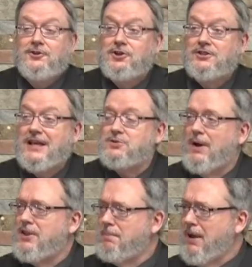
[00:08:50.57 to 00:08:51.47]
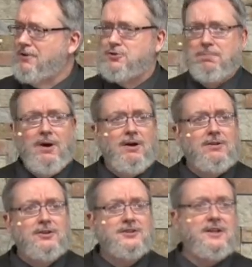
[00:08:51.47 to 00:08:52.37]
Just that's why the Apostle
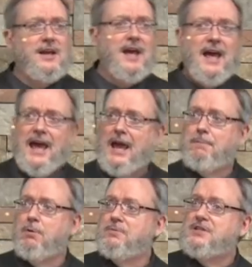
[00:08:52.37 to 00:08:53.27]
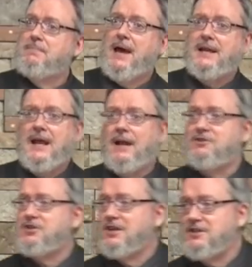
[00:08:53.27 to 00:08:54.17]
Paul looked at Abram and said, man, not only
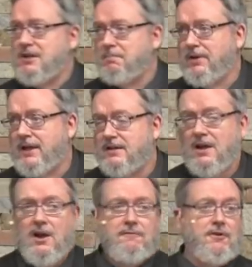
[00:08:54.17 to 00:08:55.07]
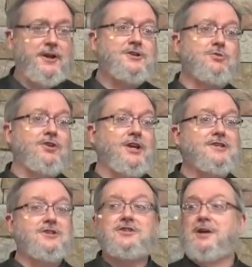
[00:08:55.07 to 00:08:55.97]
is he a template for Israel,
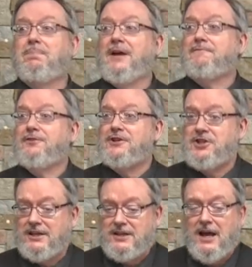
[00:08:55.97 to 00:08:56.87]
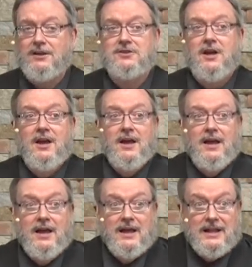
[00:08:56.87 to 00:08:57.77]
he's a template for the Gentiles.
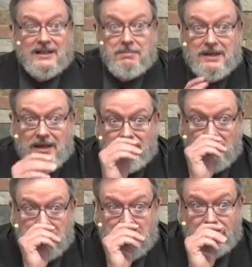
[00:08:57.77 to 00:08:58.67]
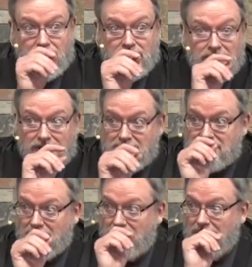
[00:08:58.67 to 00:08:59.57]
Let me give, let me give you this.
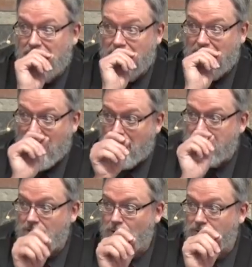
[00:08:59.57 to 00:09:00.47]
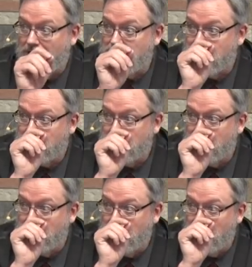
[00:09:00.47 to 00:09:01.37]
The, how many know that
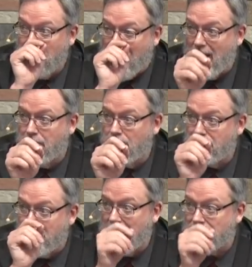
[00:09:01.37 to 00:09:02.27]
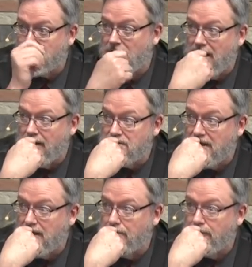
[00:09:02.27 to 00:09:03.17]
Abram did not start out as a
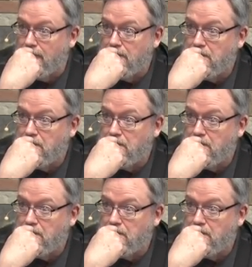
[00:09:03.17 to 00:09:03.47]
Hebrew?